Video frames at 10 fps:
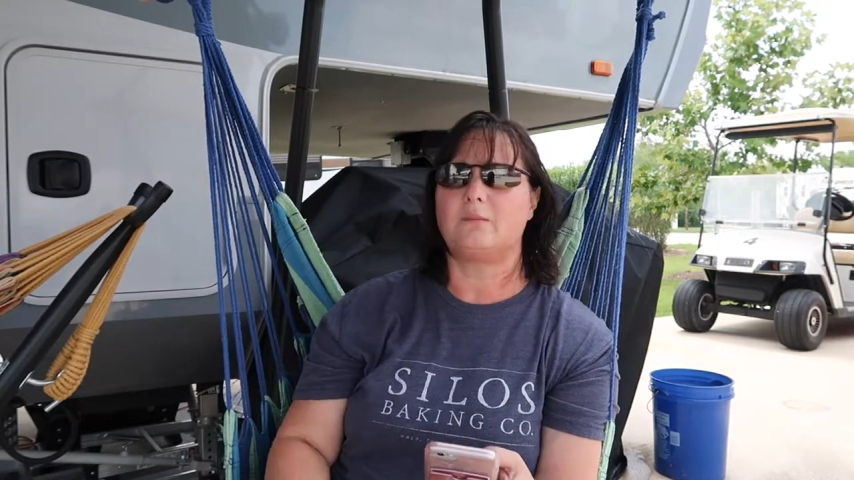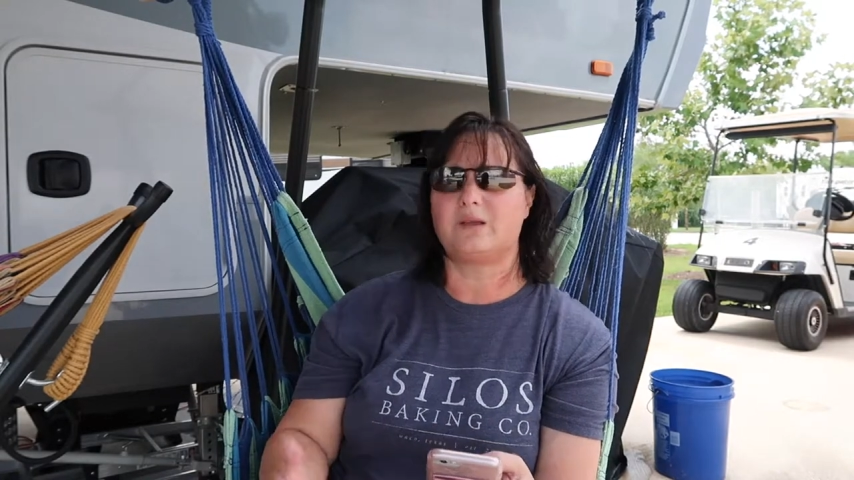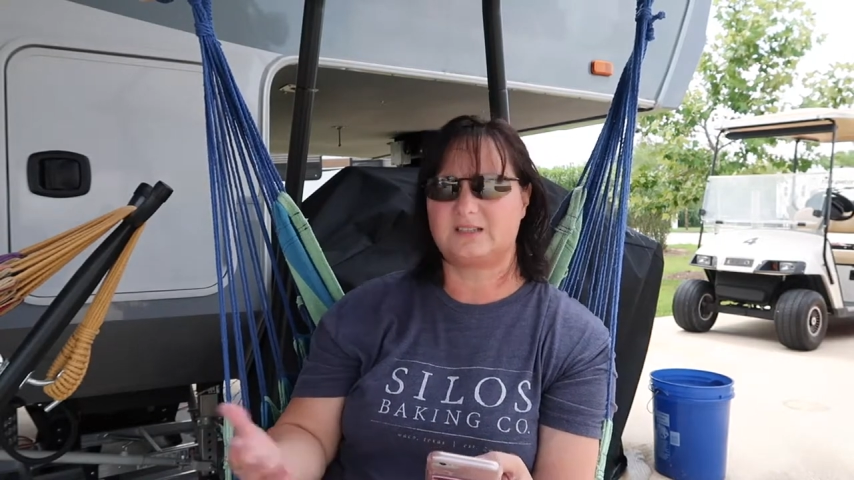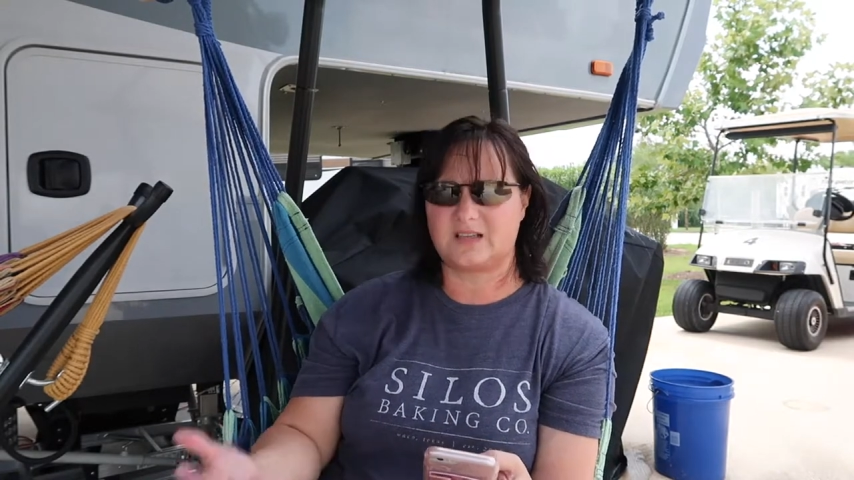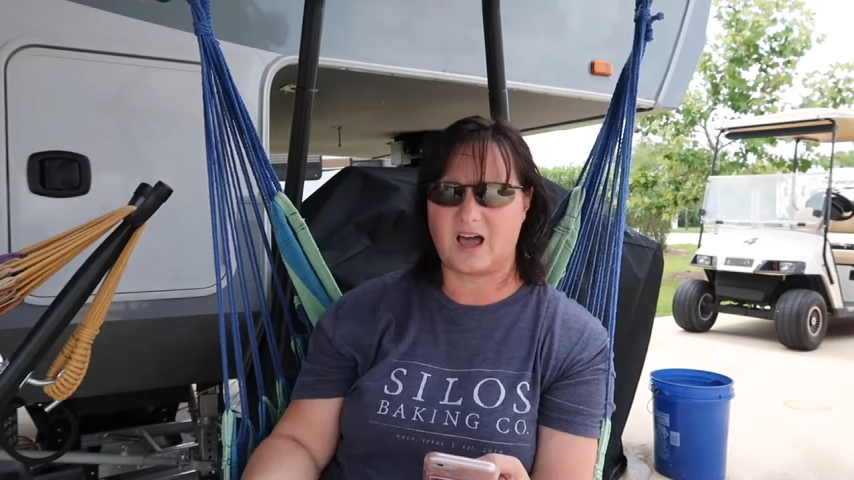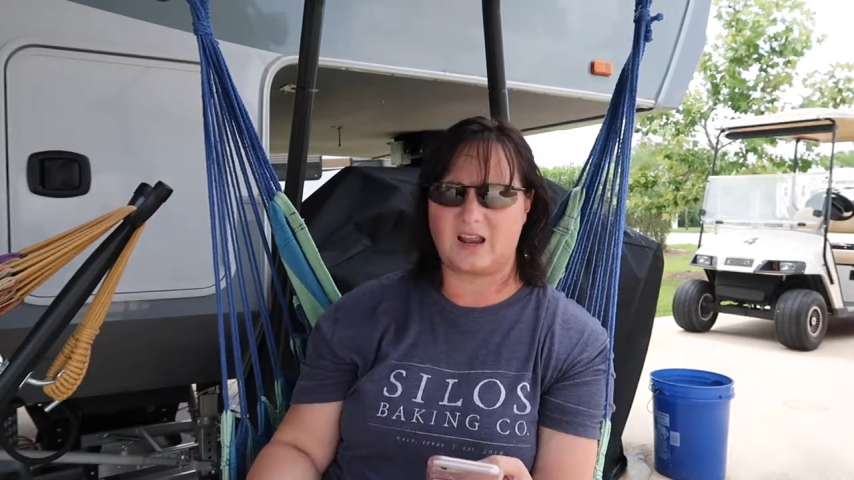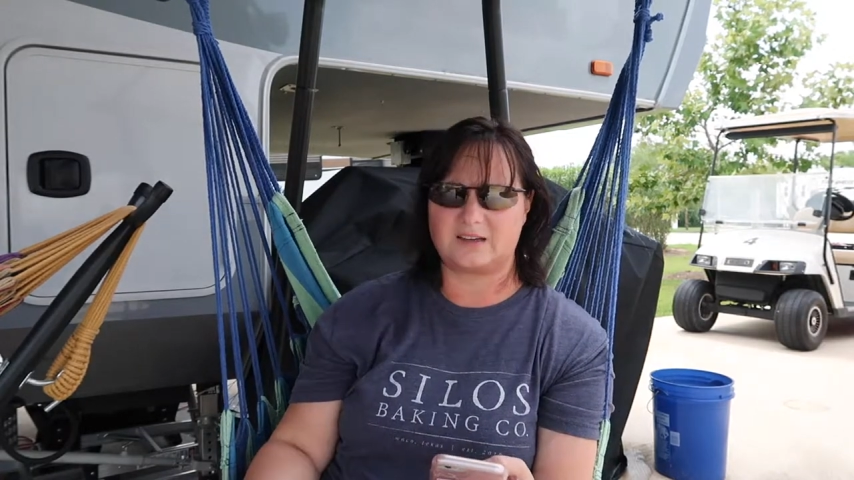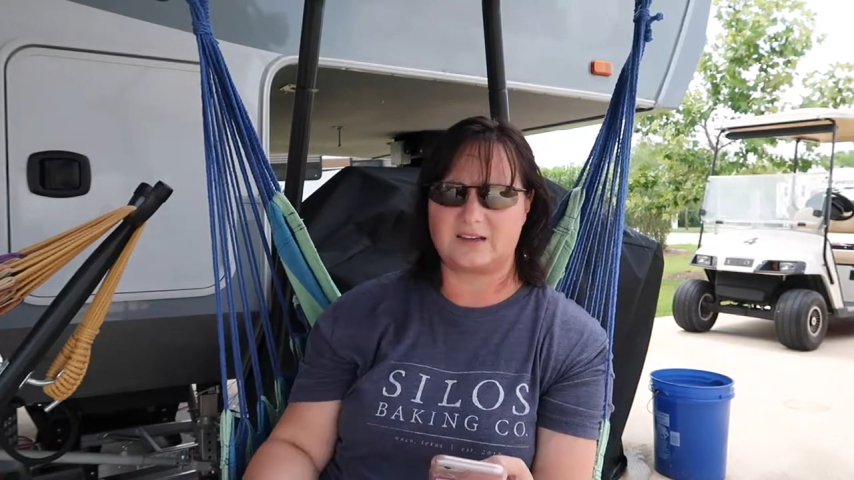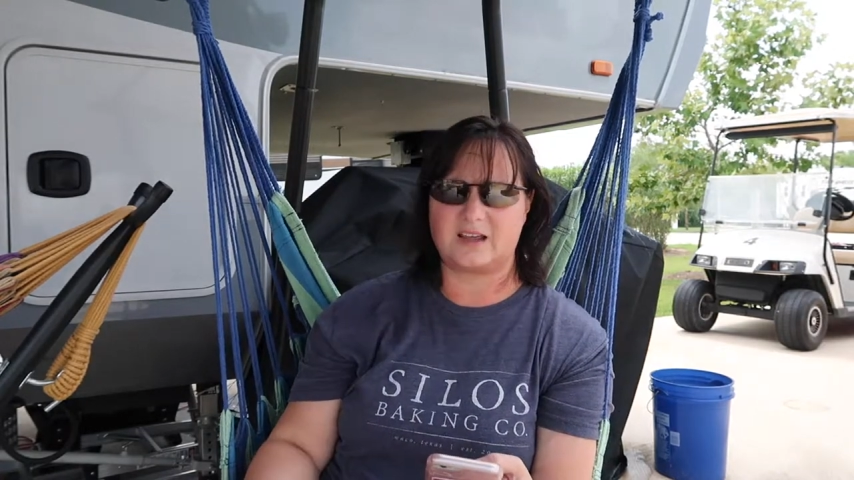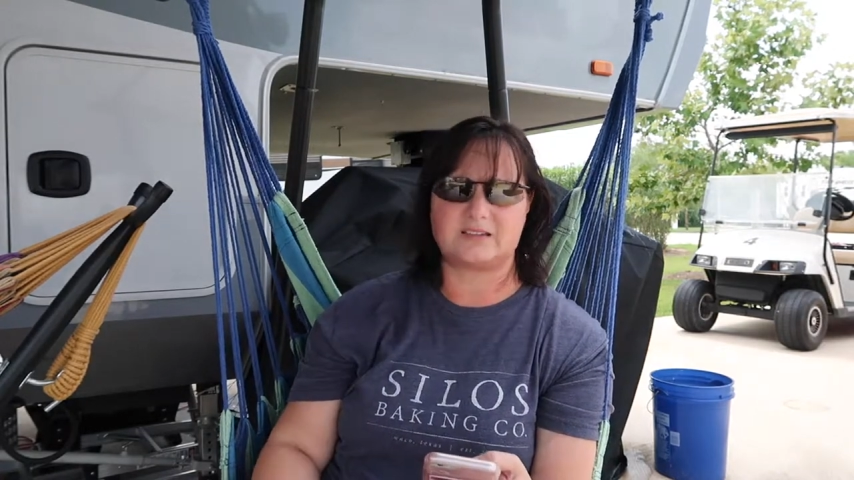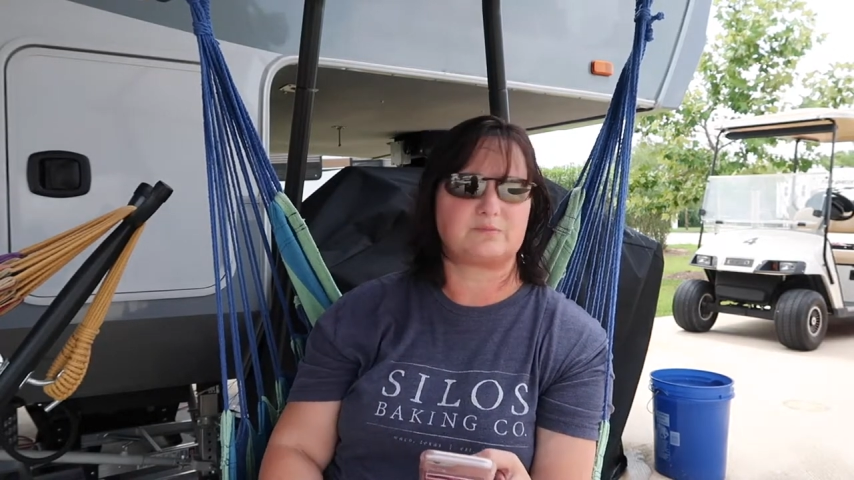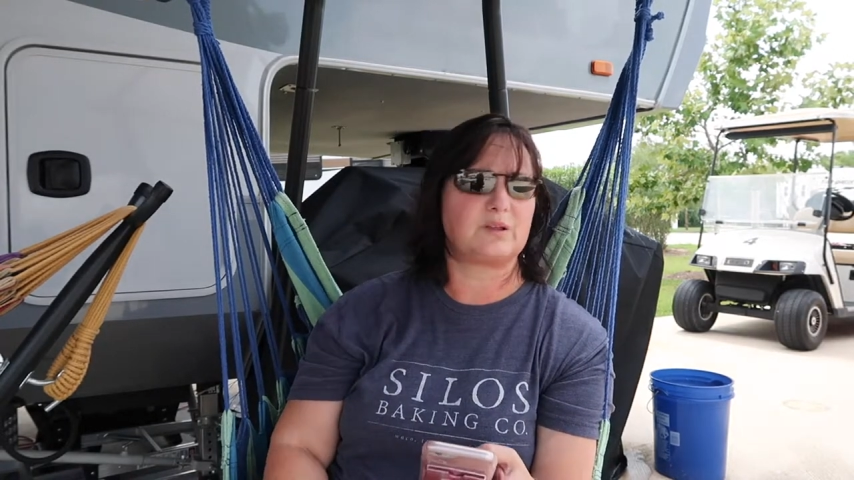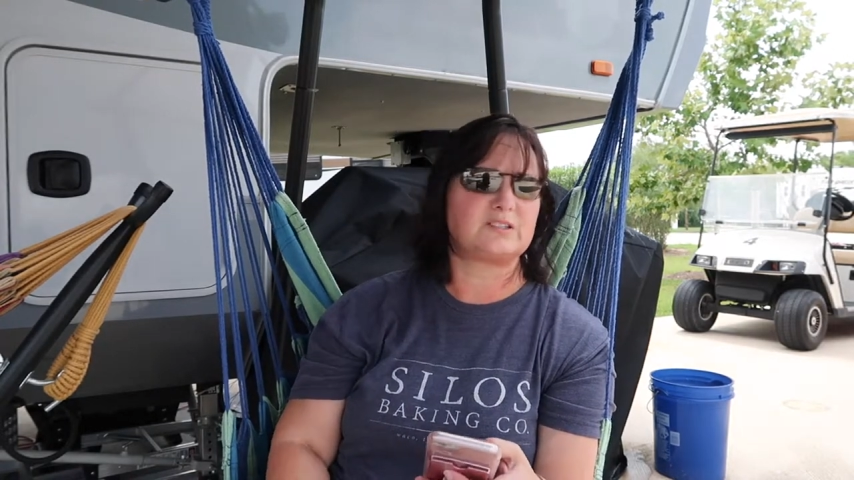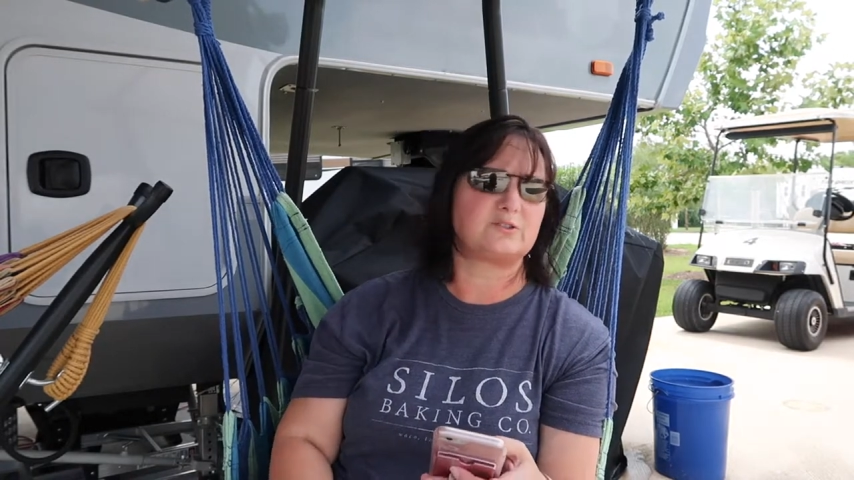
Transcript: Plus the holidays, plus